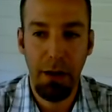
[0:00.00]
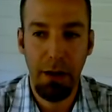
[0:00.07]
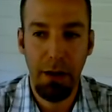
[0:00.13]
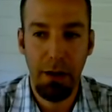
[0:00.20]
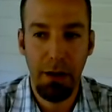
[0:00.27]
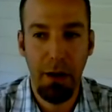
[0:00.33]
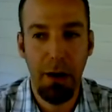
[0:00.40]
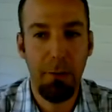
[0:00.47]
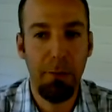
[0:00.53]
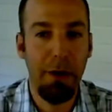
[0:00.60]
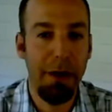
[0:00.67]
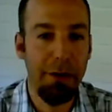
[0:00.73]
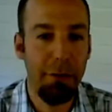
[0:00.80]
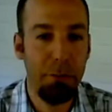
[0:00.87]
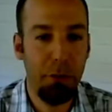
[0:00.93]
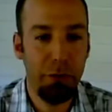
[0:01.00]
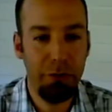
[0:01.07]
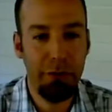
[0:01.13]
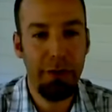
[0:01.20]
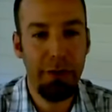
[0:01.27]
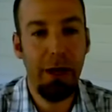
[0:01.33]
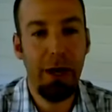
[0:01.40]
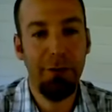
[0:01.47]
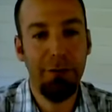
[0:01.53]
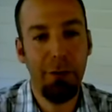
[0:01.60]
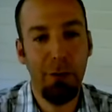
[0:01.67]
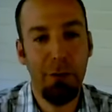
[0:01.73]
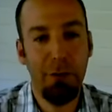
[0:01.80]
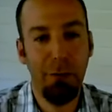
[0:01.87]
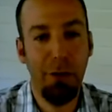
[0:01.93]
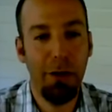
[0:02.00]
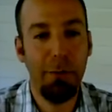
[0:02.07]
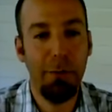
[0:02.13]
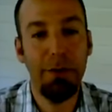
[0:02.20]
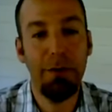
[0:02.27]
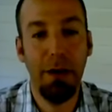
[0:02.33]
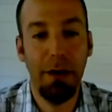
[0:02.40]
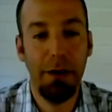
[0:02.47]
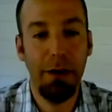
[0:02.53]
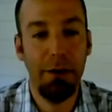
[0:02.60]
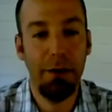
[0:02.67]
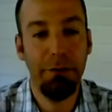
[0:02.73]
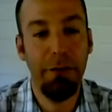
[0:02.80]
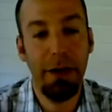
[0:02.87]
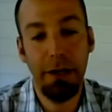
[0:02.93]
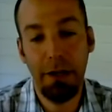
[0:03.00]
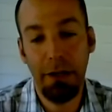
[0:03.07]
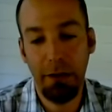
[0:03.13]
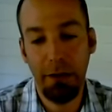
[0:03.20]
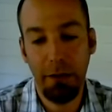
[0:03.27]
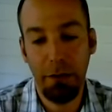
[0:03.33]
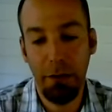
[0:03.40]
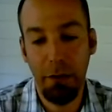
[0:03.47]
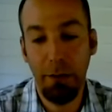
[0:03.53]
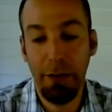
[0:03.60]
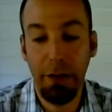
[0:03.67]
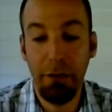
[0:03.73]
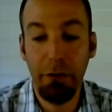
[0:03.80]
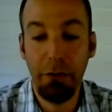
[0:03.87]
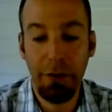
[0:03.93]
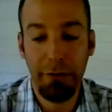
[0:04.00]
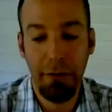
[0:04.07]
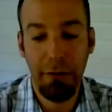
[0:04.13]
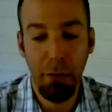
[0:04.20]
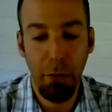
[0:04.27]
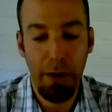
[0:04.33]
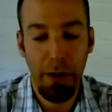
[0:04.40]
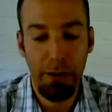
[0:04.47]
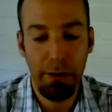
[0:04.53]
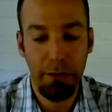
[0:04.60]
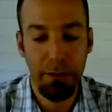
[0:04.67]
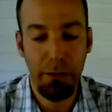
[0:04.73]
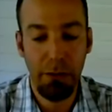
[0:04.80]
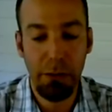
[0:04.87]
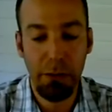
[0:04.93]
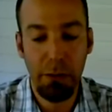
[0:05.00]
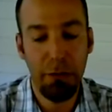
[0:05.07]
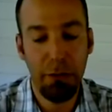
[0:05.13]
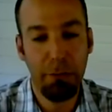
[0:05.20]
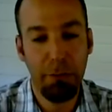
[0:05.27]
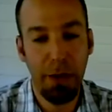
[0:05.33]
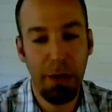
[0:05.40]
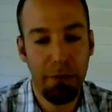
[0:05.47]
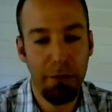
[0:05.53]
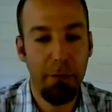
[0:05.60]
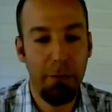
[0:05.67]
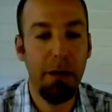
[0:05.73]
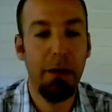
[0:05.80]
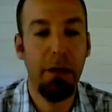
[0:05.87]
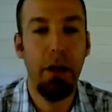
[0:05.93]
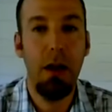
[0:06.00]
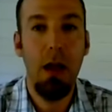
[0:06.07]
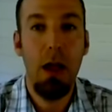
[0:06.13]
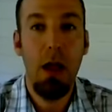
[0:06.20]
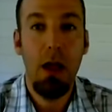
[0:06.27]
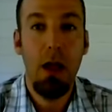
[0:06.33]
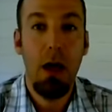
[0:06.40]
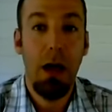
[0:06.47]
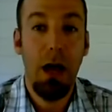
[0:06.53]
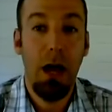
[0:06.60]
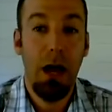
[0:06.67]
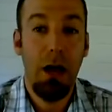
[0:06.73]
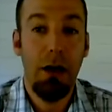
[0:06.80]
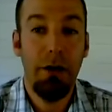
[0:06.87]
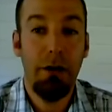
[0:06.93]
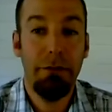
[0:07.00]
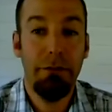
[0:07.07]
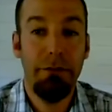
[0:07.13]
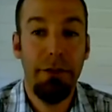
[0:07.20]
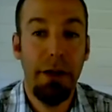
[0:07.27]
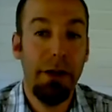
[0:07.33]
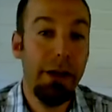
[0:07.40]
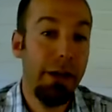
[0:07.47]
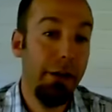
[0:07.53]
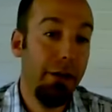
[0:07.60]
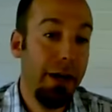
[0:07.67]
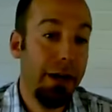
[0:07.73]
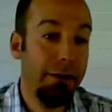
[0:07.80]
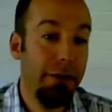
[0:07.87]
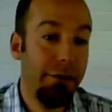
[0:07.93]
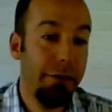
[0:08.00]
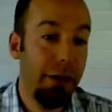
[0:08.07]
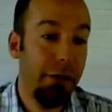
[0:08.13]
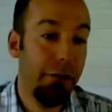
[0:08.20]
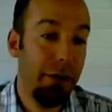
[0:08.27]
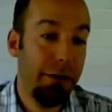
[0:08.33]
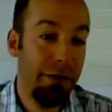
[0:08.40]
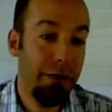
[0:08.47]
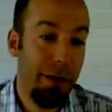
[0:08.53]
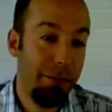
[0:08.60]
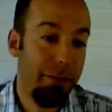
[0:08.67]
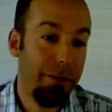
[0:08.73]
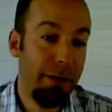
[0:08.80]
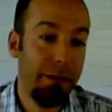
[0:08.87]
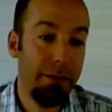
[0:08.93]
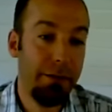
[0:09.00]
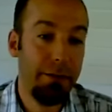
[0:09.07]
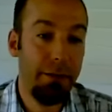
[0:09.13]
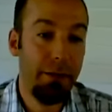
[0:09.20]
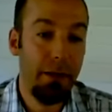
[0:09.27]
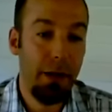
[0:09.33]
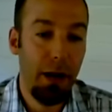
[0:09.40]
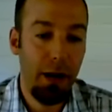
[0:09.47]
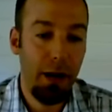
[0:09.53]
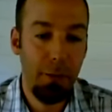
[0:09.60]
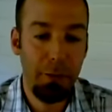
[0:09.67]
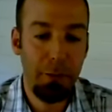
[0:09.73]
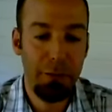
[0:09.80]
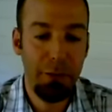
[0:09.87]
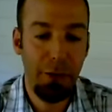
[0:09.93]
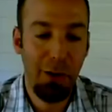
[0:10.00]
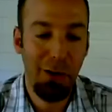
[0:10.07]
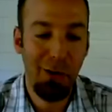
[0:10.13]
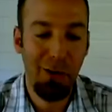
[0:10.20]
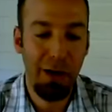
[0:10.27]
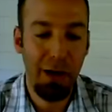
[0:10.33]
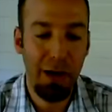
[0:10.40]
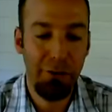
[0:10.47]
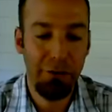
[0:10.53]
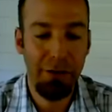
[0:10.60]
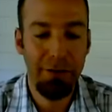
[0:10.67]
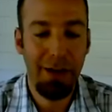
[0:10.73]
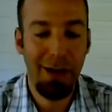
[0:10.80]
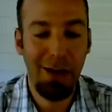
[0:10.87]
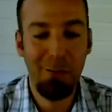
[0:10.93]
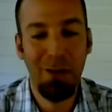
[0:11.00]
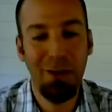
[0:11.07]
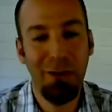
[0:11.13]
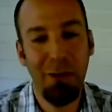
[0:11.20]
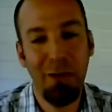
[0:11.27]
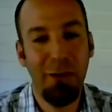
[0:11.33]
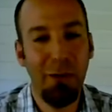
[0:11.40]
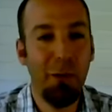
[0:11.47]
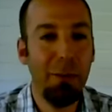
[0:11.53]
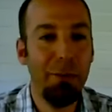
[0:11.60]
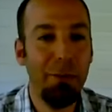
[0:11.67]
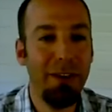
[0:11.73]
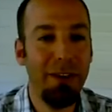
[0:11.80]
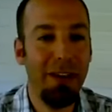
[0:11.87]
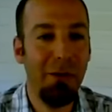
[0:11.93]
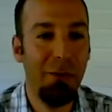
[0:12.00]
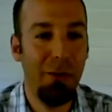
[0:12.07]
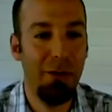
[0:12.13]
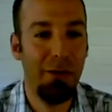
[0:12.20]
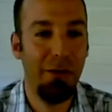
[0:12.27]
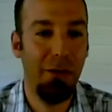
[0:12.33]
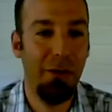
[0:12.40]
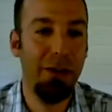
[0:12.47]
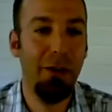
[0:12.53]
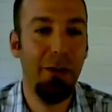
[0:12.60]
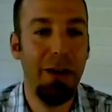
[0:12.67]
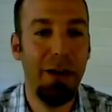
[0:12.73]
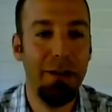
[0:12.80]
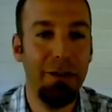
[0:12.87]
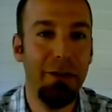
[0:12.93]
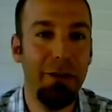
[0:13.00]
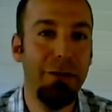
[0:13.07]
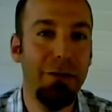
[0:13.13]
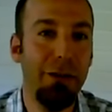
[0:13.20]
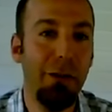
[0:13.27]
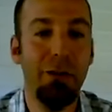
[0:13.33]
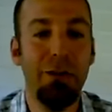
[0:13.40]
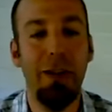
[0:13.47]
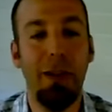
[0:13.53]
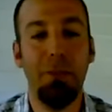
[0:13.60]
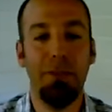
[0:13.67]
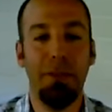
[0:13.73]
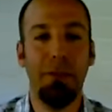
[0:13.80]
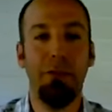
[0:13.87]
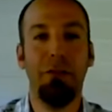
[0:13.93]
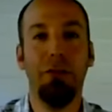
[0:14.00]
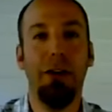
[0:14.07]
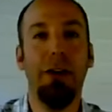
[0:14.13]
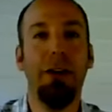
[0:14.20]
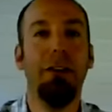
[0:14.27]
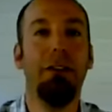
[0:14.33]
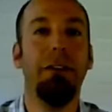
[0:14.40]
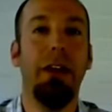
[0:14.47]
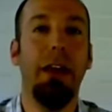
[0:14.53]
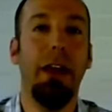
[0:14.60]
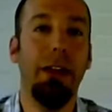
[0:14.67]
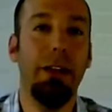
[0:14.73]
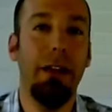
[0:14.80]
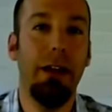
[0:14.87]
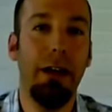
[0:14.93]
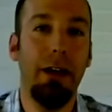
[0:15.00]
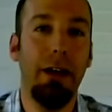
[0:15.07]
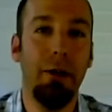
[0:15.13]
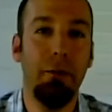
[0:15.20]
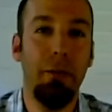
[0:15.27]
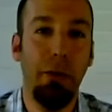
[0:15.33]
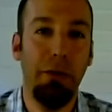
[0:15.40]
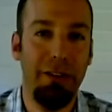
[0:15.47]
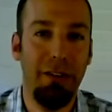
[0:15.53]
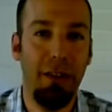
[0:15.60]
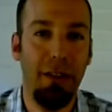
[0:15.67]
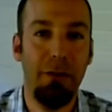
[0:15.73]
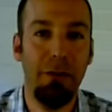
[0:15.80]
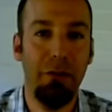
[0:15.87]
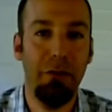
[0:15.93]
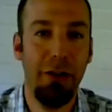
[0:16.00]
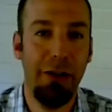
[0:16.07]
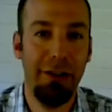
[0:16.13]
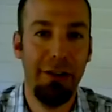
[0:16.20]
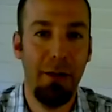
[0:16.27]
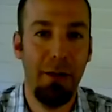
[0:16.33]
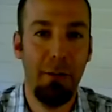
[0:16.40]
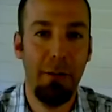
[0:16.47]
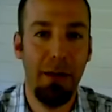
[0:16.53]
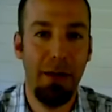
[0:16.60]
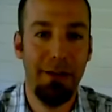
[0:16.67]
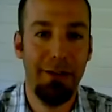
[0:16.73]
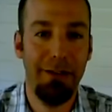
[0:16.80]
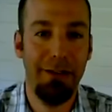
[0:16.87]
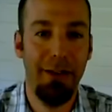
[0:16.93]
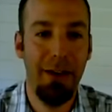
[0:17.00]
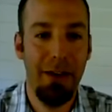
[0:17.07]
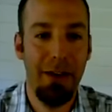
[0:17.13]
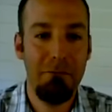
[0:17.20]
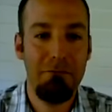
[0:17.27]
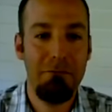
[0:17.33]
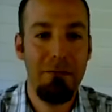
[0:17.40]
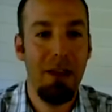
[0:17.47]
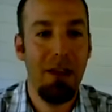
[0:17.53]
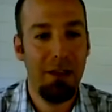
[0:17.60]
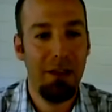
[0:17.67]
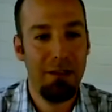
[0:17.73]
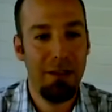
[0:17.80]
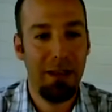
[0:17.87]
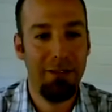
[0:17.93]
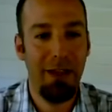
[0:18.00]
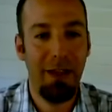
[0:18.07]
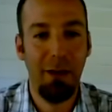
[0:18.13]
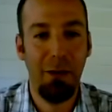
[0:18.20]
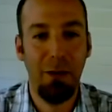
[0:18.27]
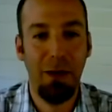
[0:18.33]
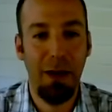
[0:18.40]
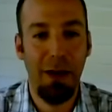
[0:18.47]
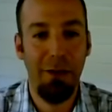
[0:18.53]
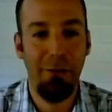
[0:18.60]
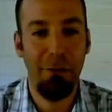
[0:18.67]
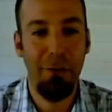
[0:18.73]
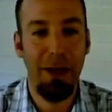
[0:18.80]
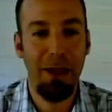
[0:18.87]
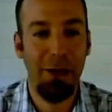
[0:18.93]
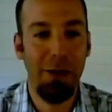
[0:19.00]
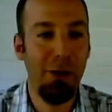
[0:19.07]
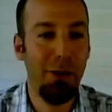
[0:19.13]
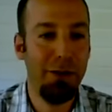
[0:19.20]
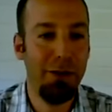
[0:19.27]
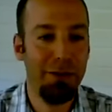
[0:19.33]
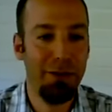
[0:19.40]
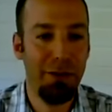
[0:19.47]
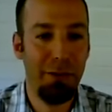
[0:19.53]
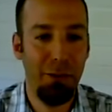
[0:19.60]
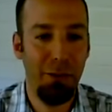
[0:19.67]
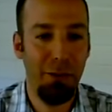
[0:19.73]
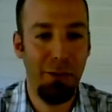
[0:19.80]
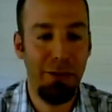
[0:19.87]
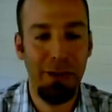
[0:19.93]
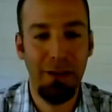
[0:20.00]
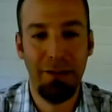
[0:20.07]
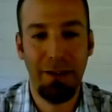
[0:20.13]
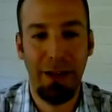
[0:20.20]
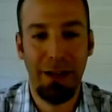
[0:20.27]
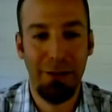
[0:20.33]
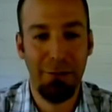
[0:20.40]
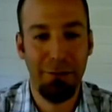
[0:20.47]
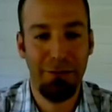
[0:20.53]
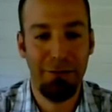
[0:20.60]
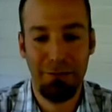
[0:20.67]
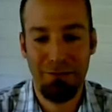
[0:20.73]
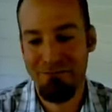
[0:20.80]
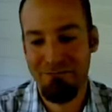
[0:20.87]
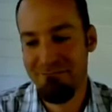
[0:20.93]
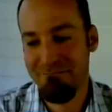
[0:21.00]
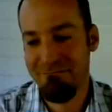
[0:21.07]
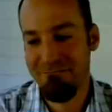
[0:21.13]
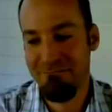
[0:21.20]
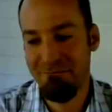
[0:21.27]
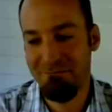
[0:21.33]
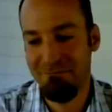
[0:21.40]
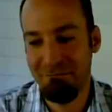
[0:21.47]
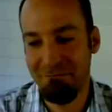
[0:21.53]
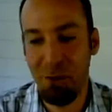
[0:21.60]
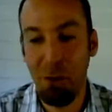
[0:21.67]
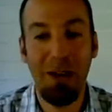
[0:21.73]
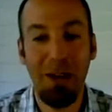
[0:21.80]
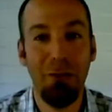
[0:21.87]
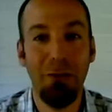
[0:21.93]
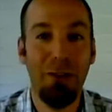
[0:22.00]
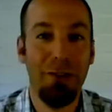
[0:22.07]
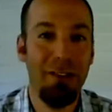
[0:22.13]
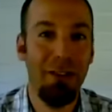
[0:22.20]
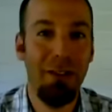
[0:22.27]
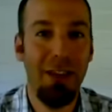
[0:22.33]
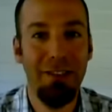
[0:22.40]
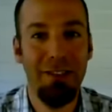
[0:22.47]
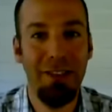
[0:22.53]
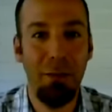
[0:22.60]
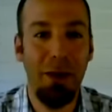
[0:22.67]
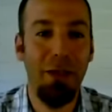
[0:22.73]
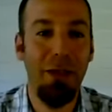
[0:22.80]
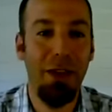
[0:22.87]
in our minds, pushing the envelope of what can be done and finding new and interesting ways to use Blogger to make very interactive and interesting websites. So every time we do a new website, we're learning all kinds of new tips and tricks and posting them and sharing them. And that's how I've met you, is through these kind of new and interesting things that we